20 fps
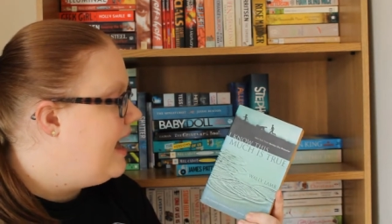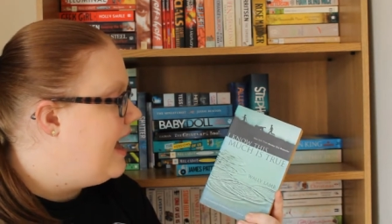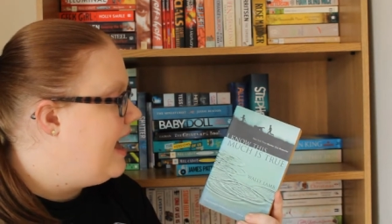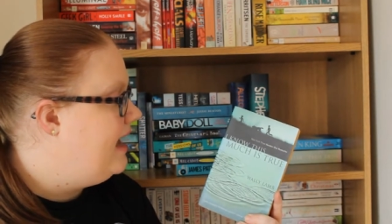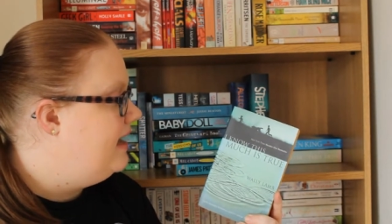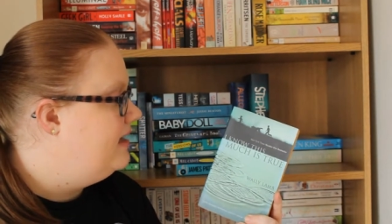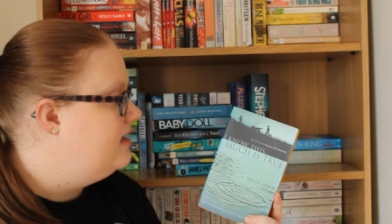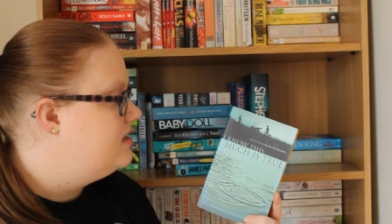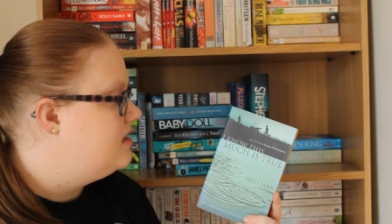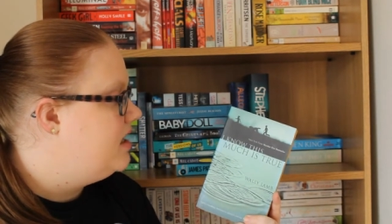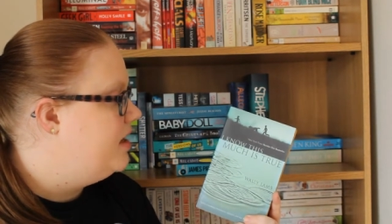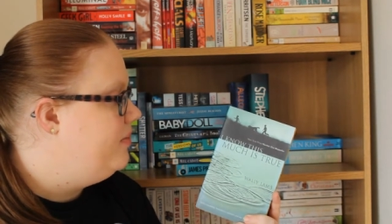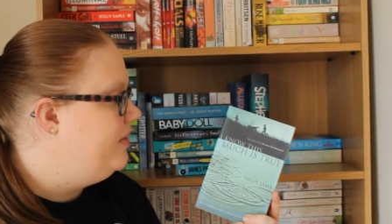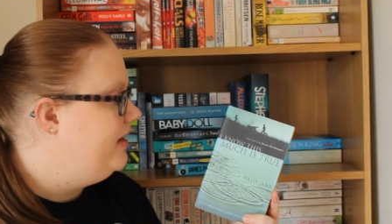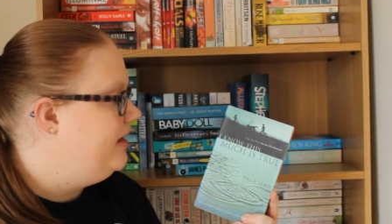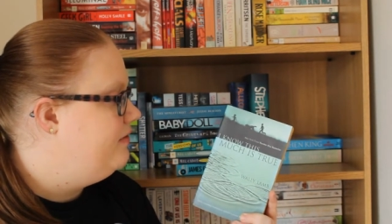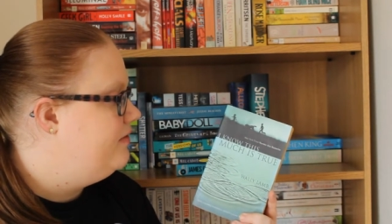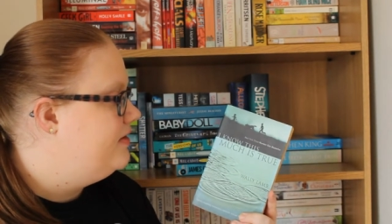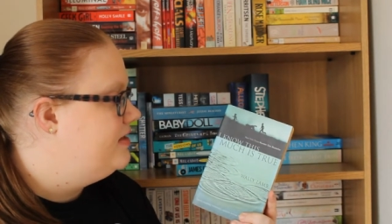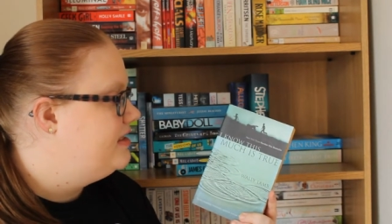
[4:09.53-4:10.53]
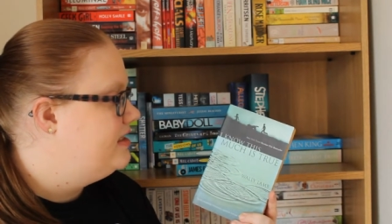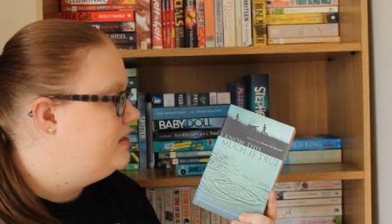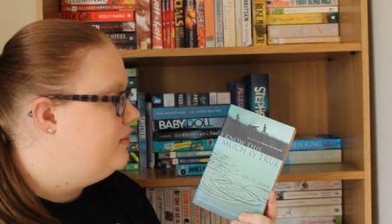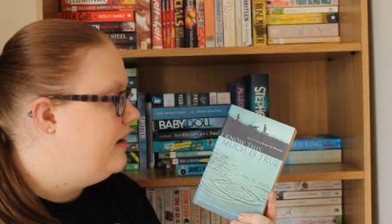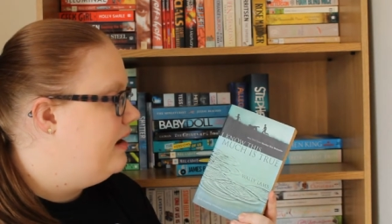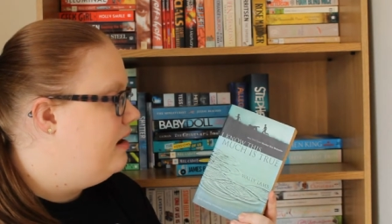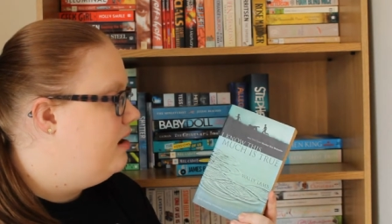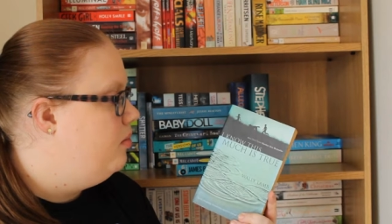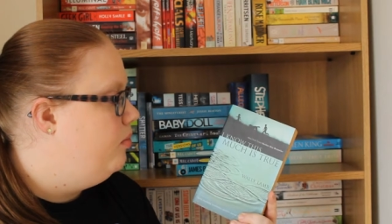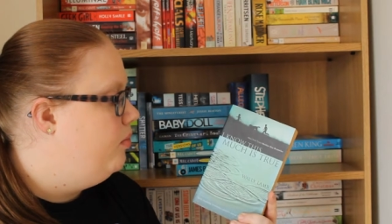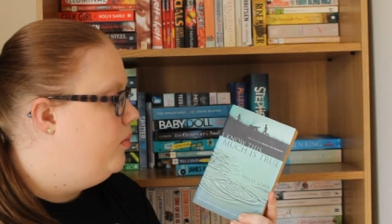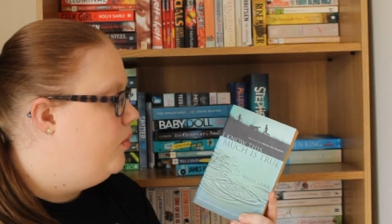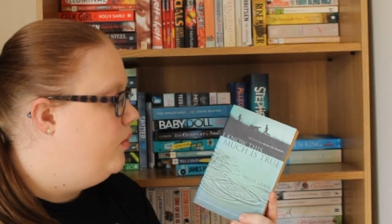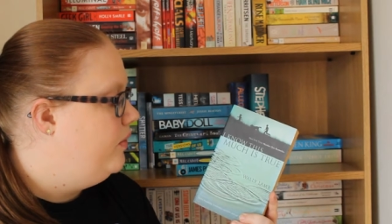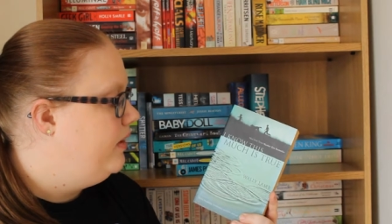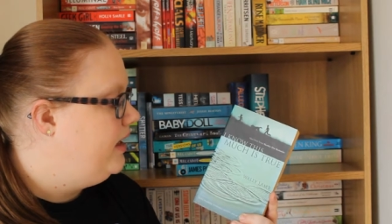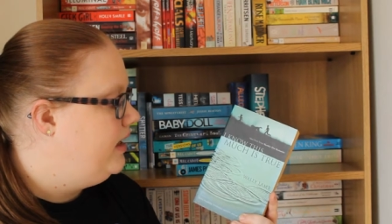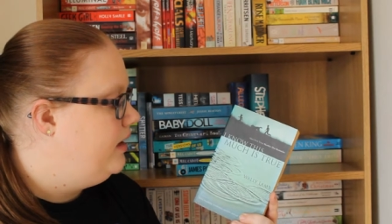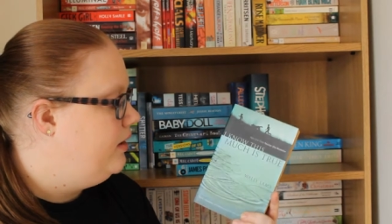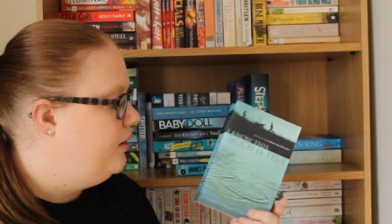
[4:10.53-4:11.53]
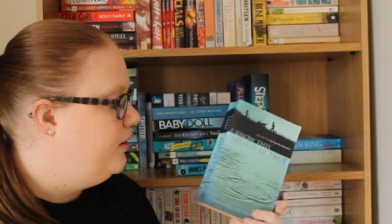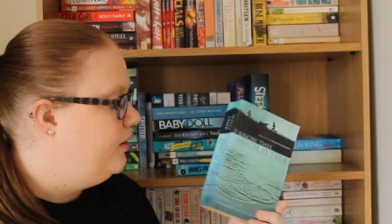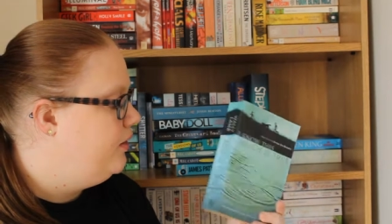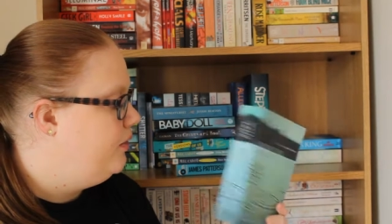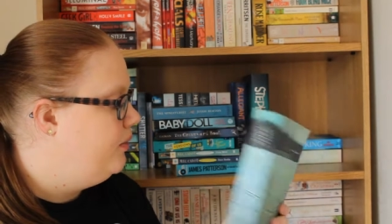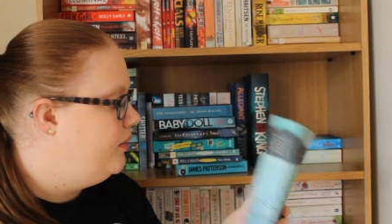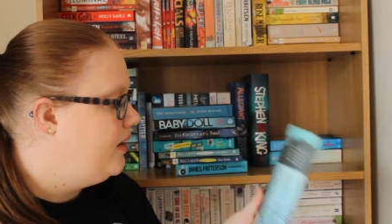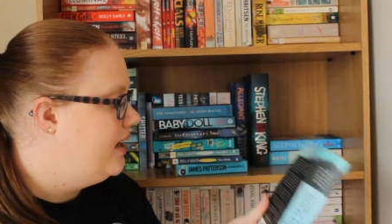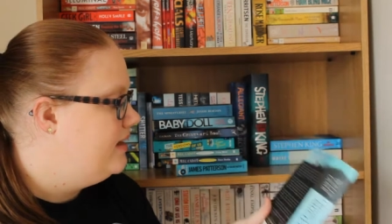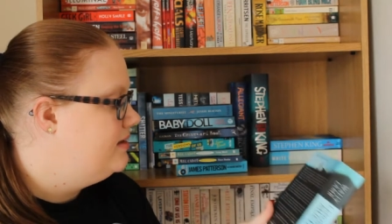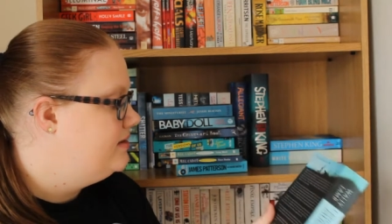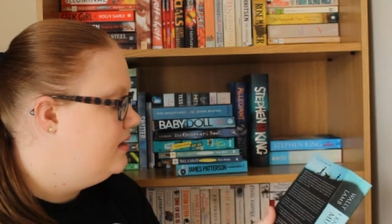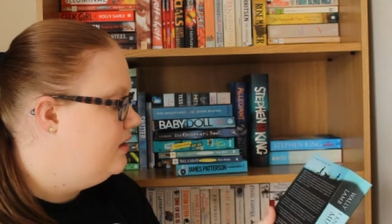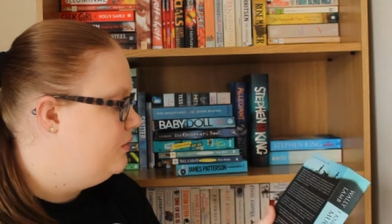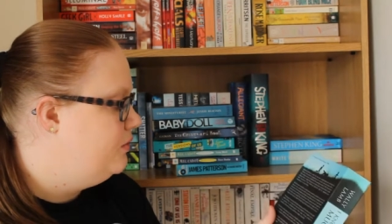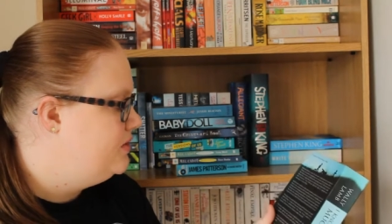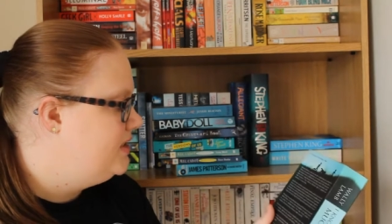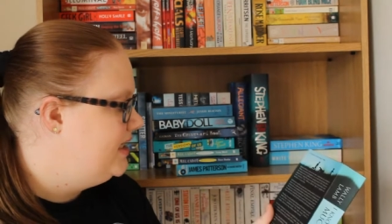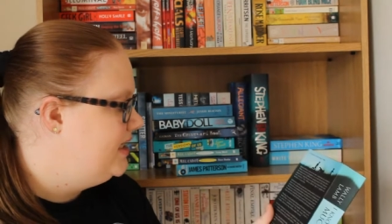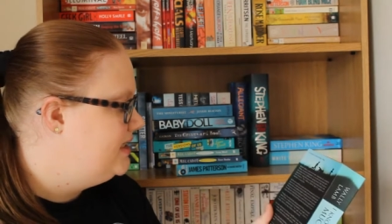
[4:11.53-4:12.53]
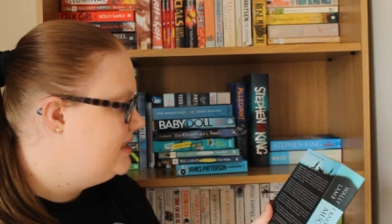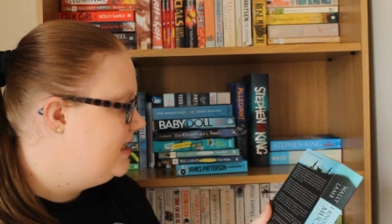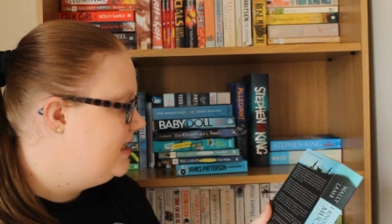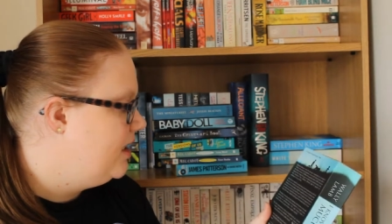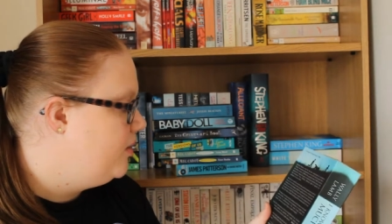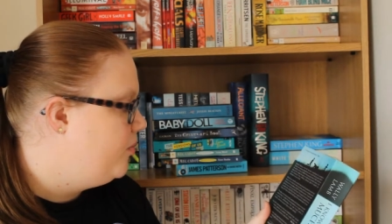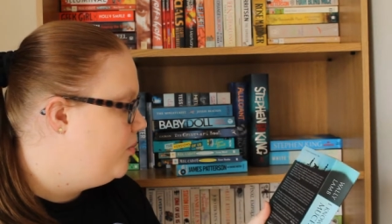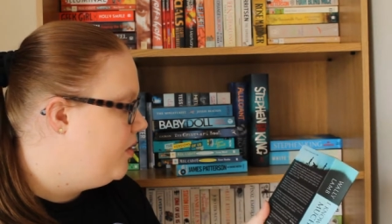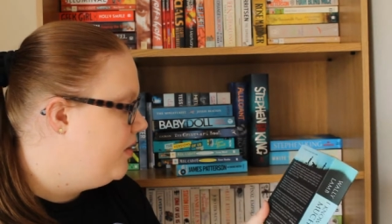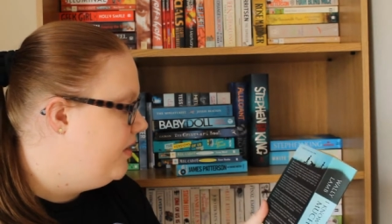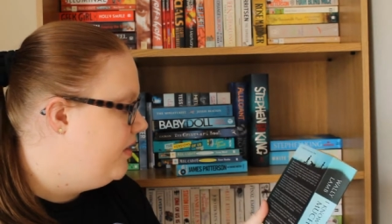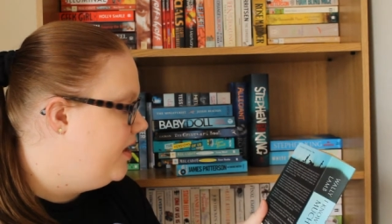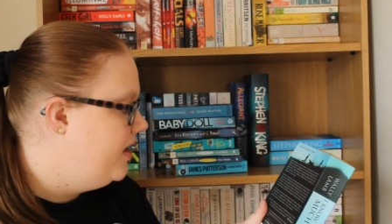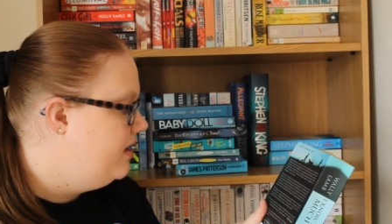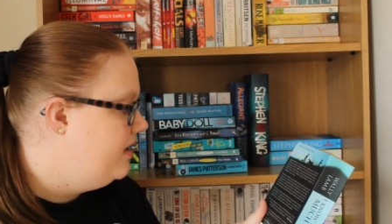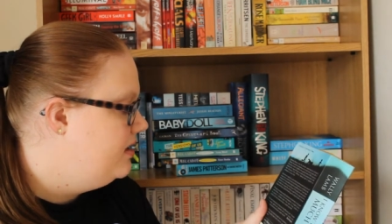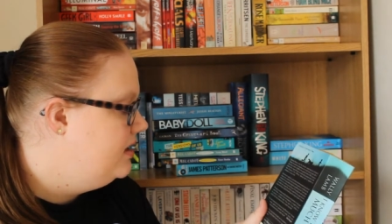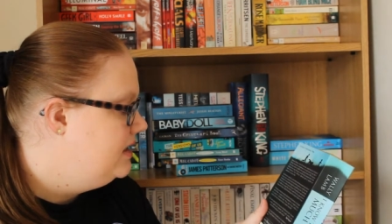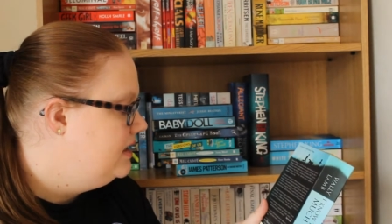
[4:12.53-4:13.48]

And I believe this is about a boy who has an autistic brother